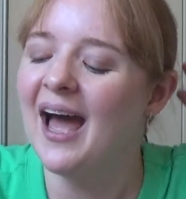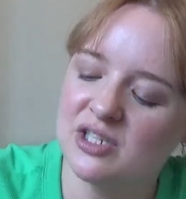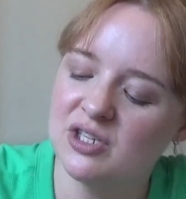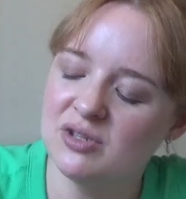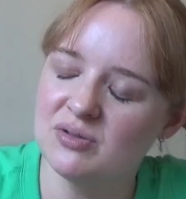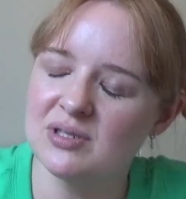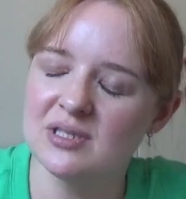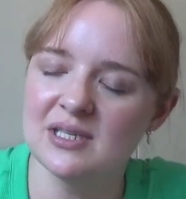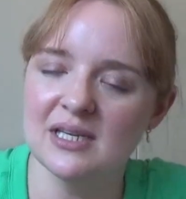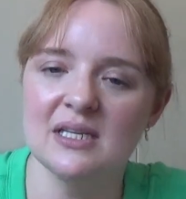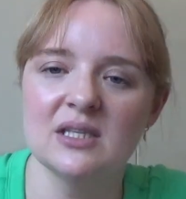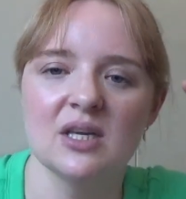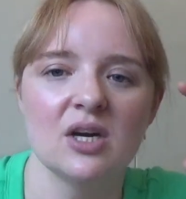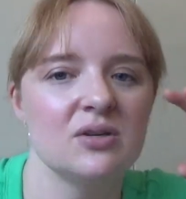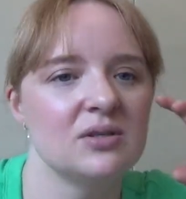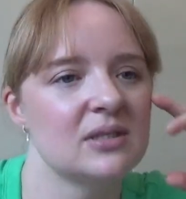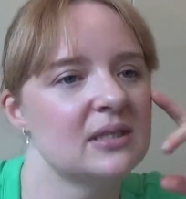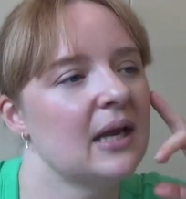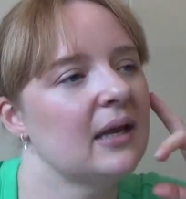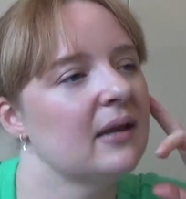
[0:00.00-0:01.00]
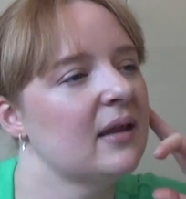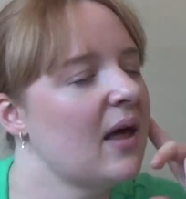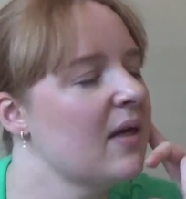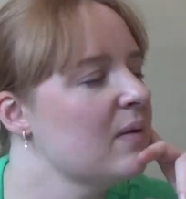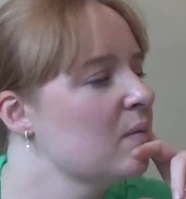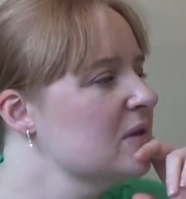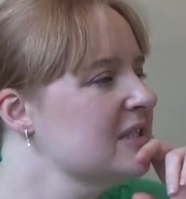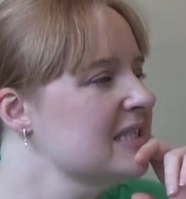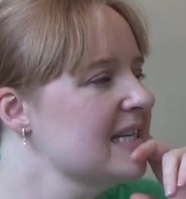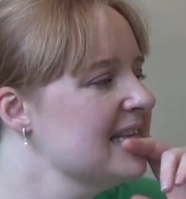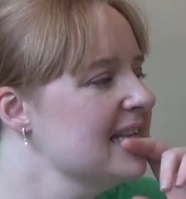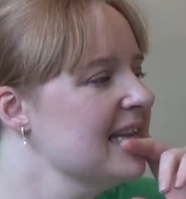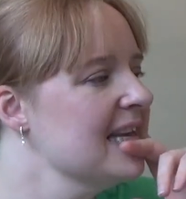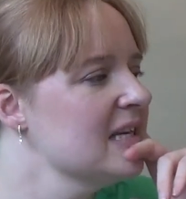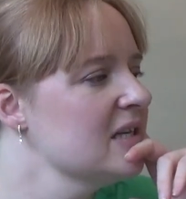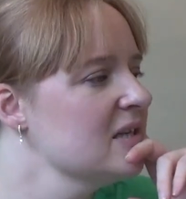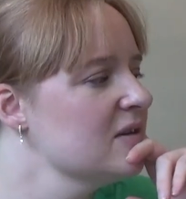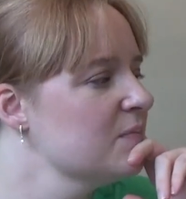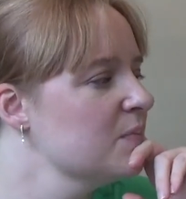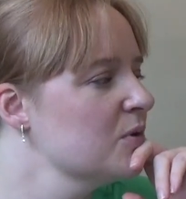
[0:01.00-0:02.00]
You see those, at, uh, uh, was it at the
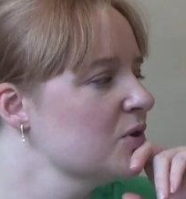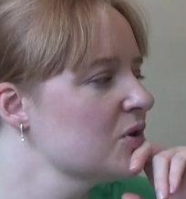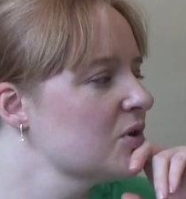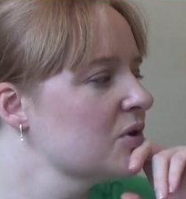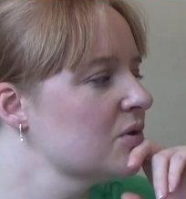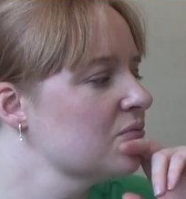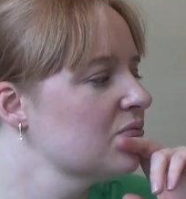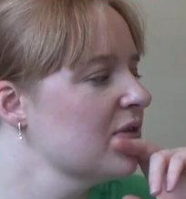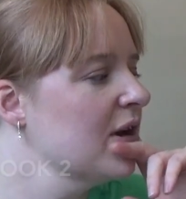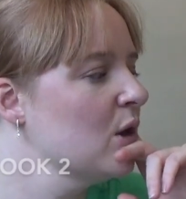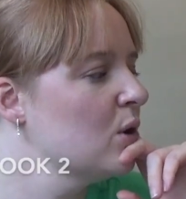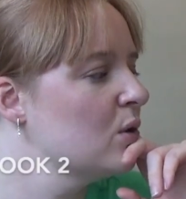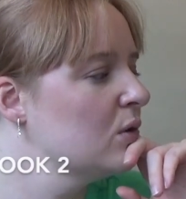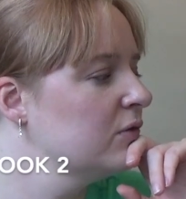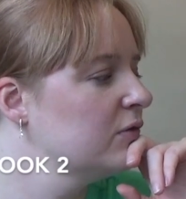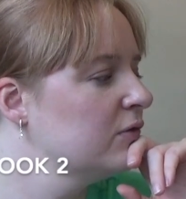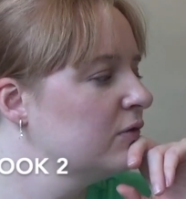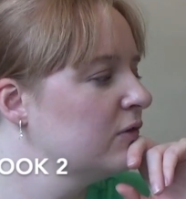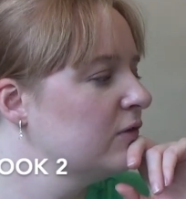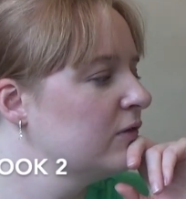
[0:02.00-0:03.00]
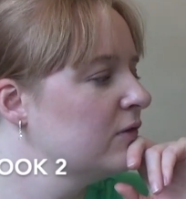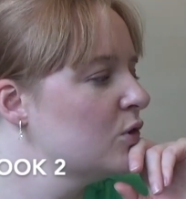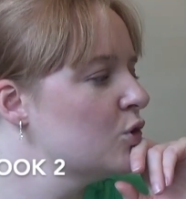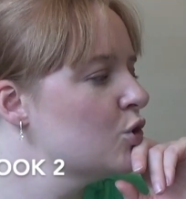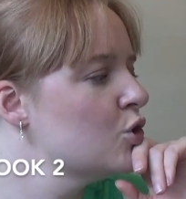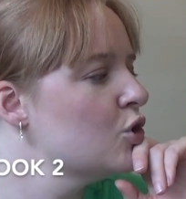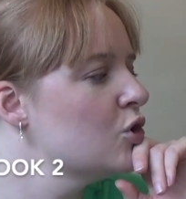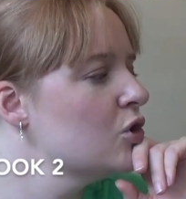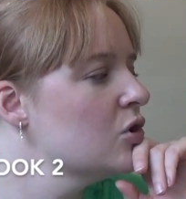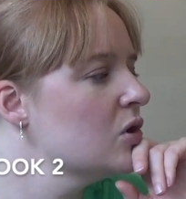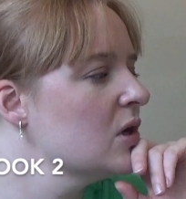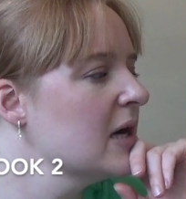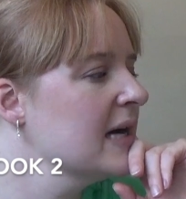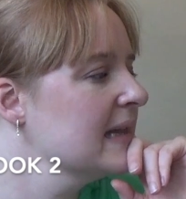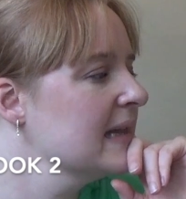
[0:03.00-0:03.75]
end of book three or four, I